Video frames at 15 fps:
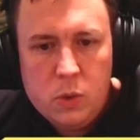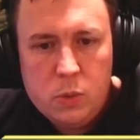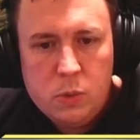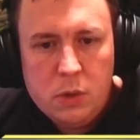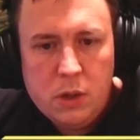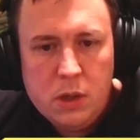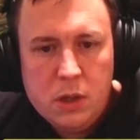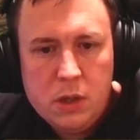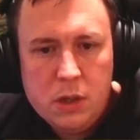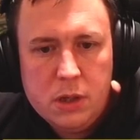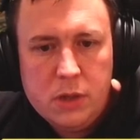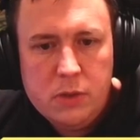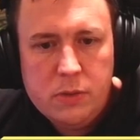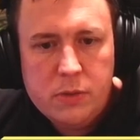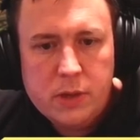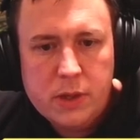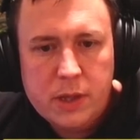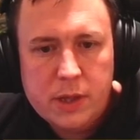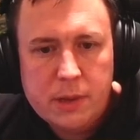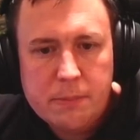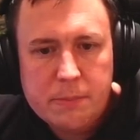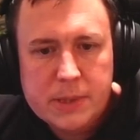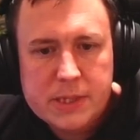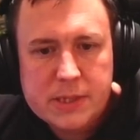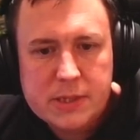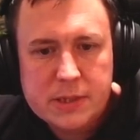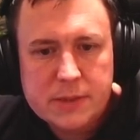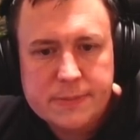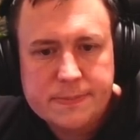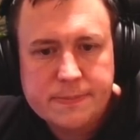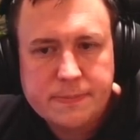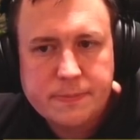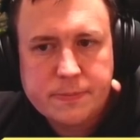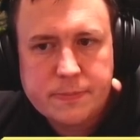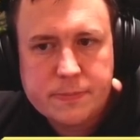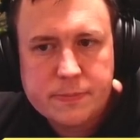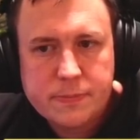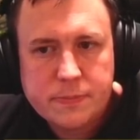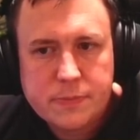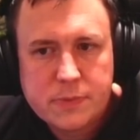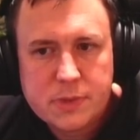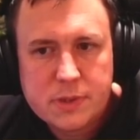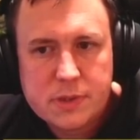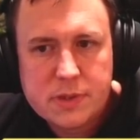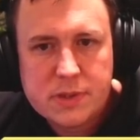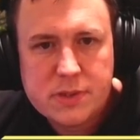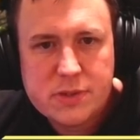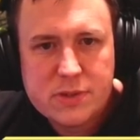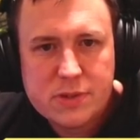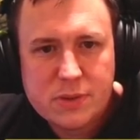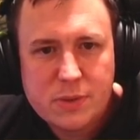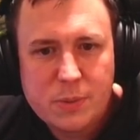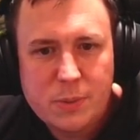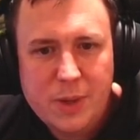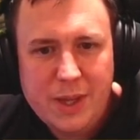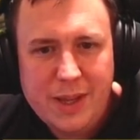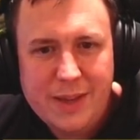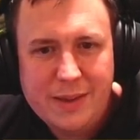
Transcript: what are you thinking, Mr. Squee?